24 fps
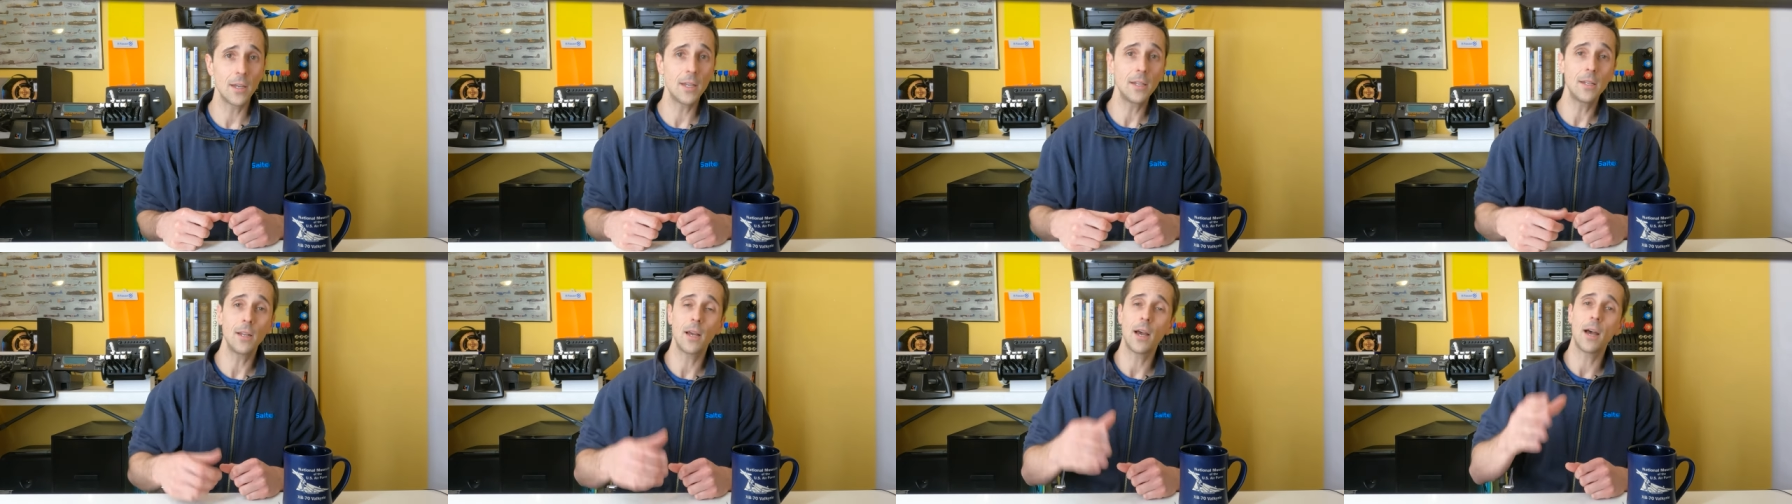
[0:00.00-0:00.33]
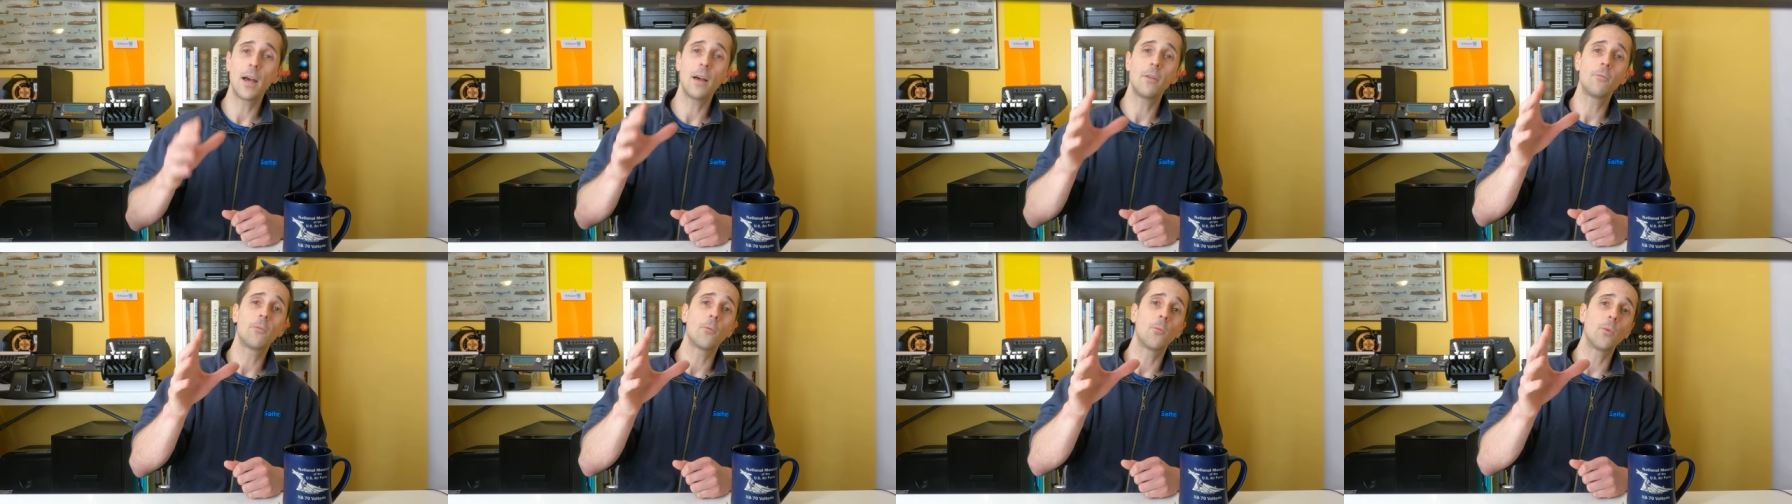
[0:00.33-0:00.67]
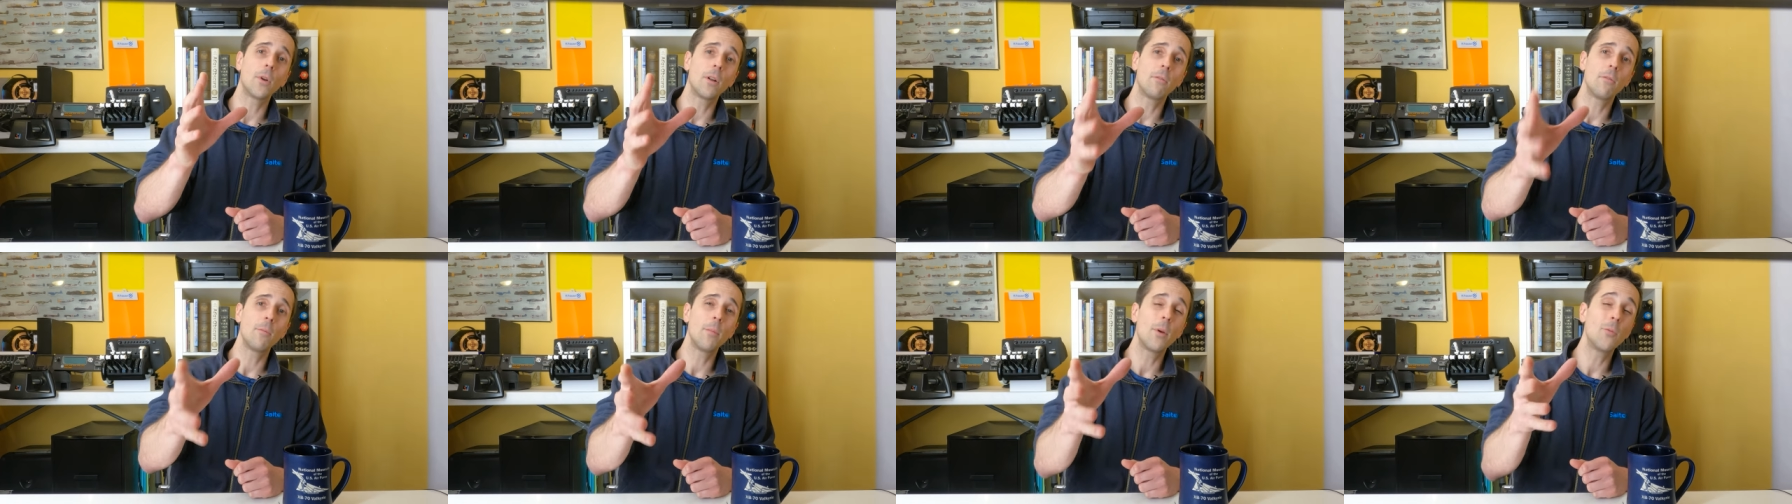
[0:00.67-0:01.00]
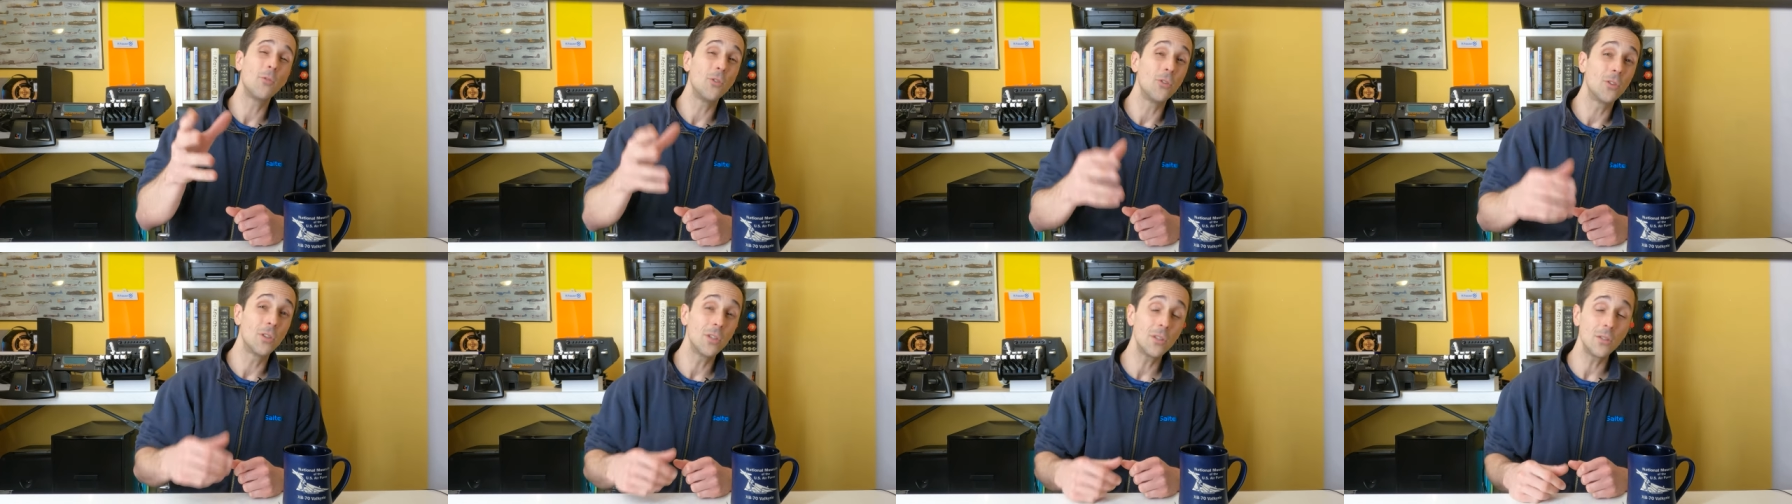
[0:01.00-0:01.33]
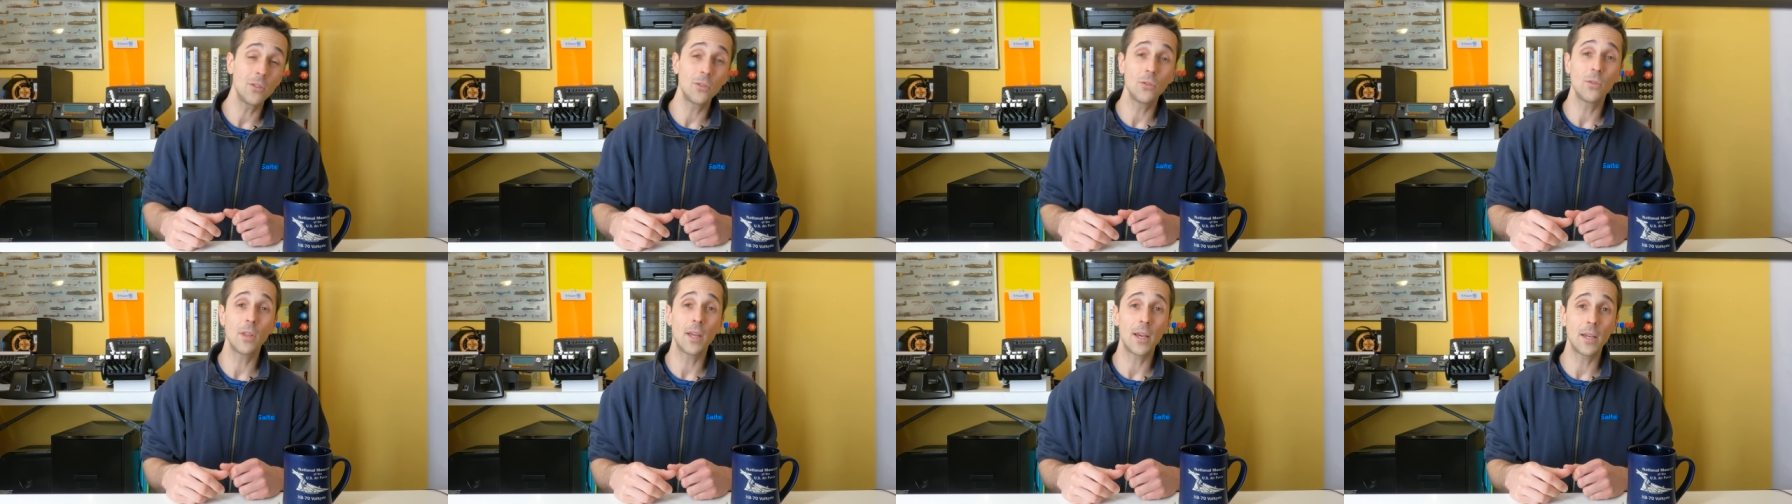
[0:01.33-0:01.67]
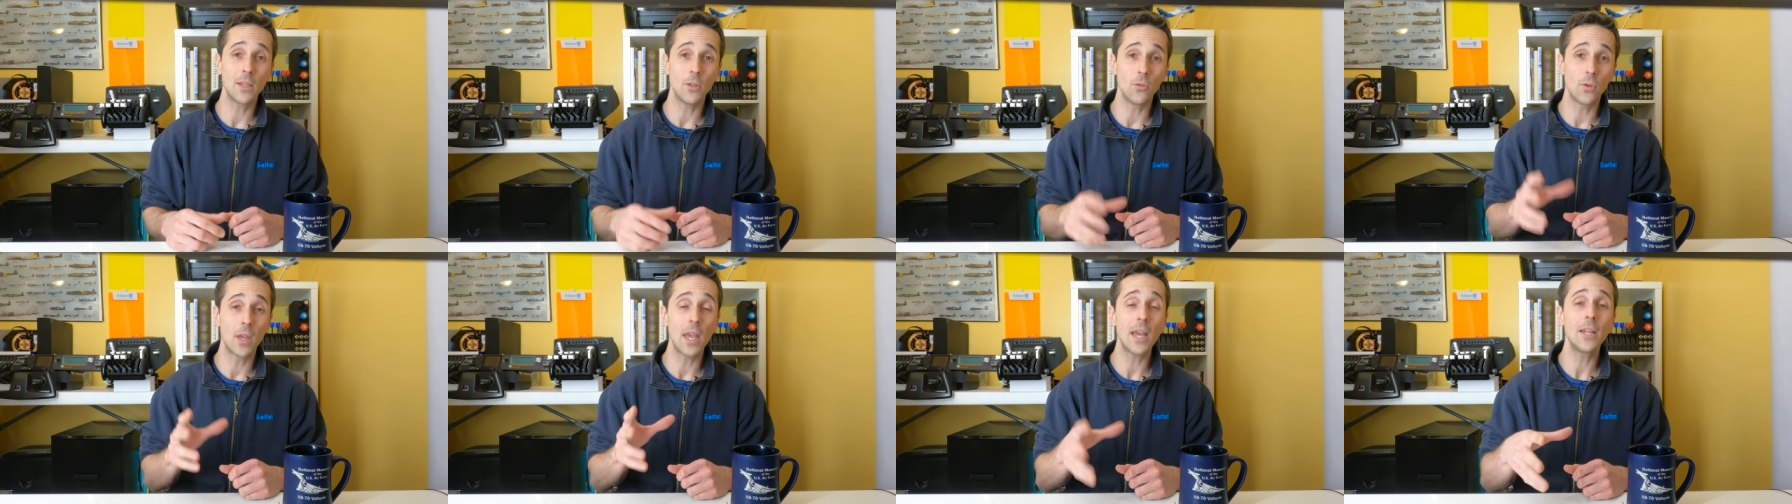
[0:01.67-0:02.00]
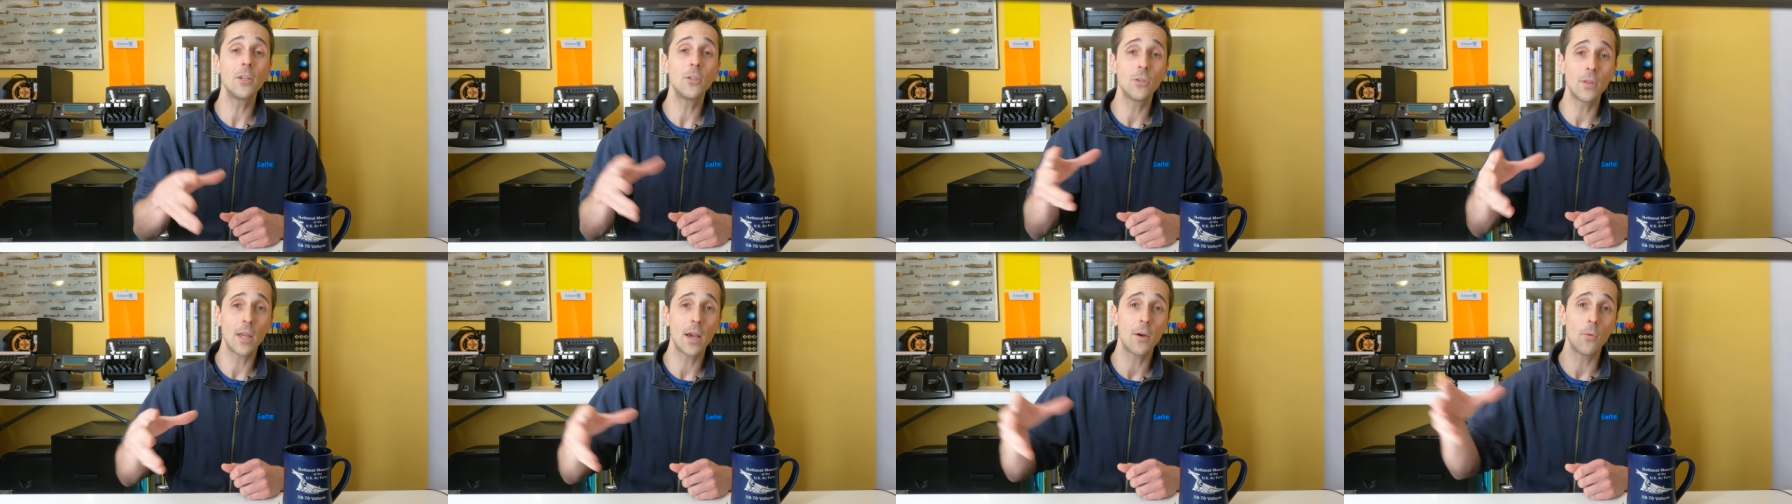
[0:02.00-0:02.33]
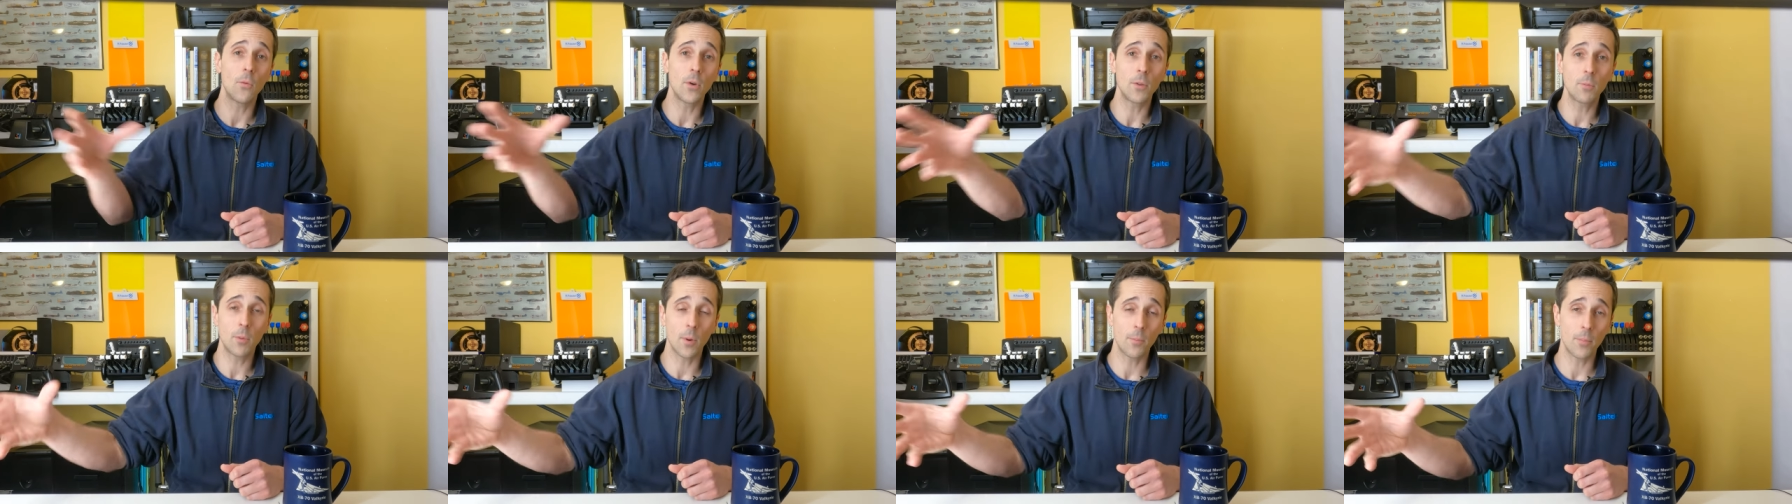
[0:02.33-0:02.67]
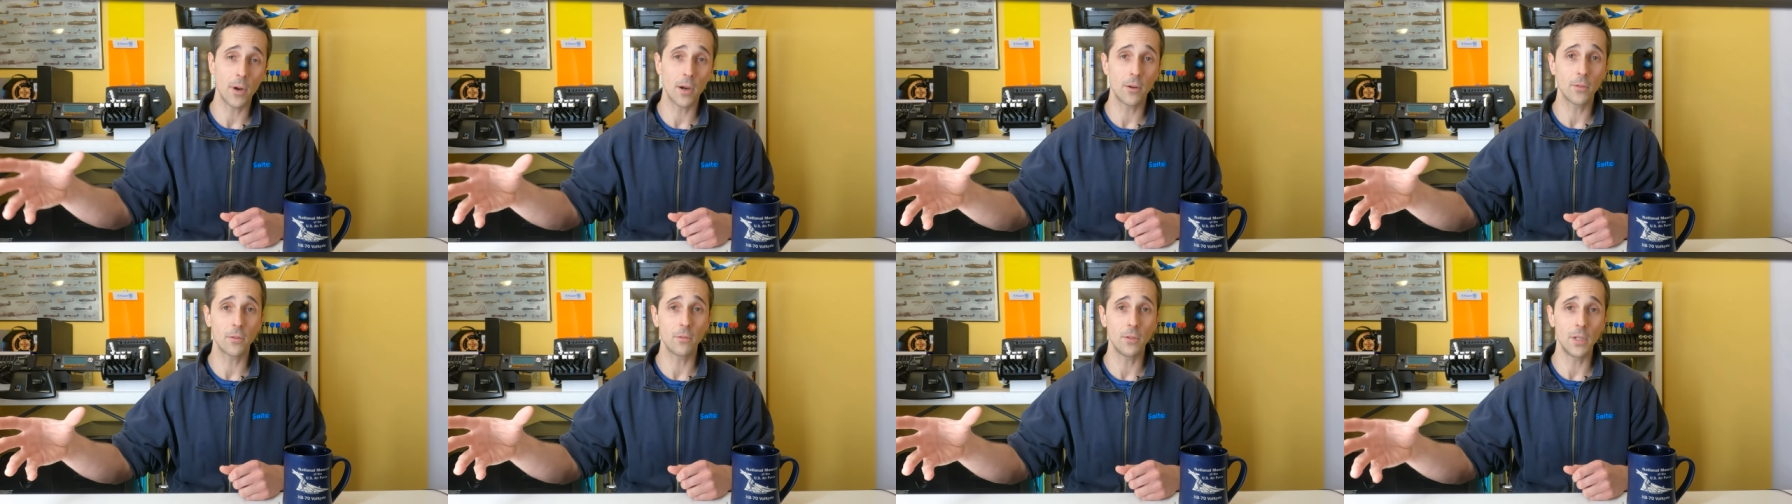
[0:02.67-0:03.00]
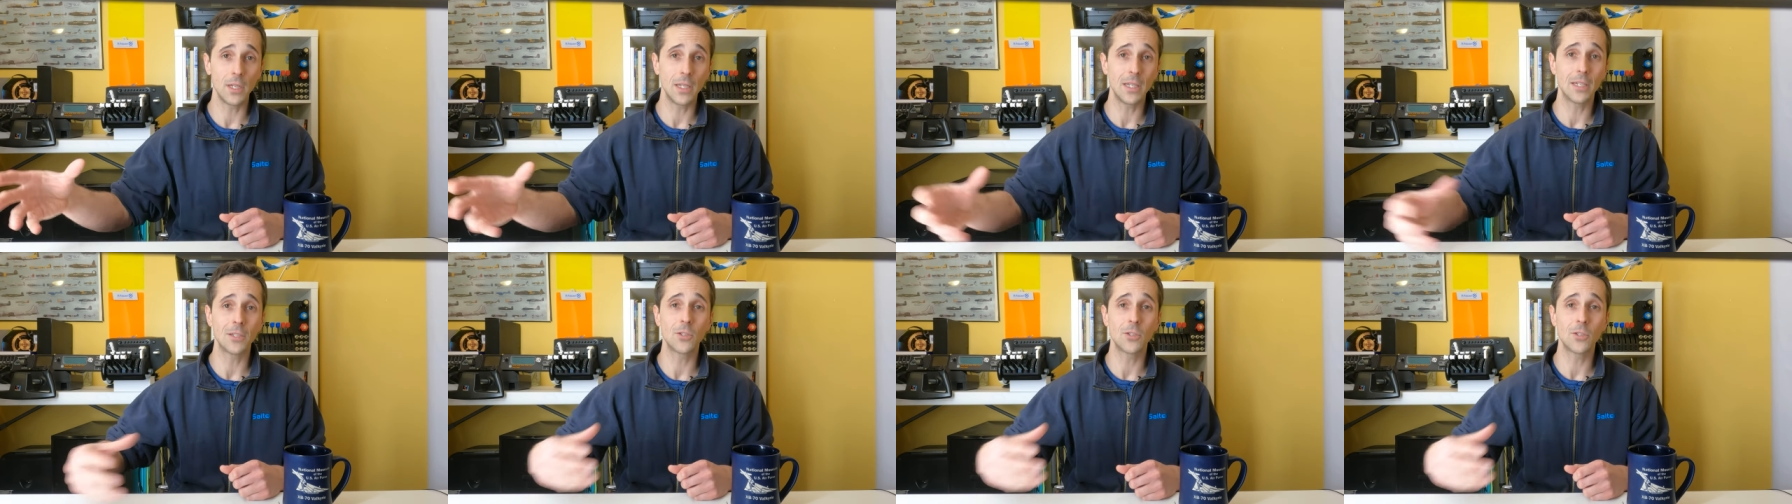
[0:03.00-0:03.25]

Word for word: And from what I remember, you can do that. You can do that with Prepare 3D.